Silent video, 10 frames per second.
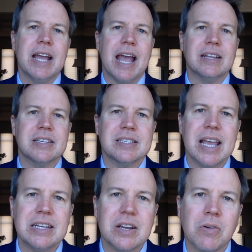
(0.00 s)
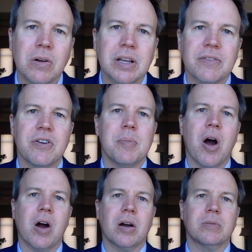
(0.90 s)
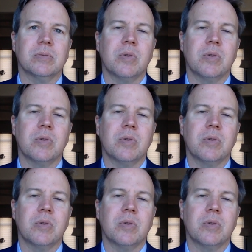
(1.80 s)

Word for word: and to Sandy Krolik from our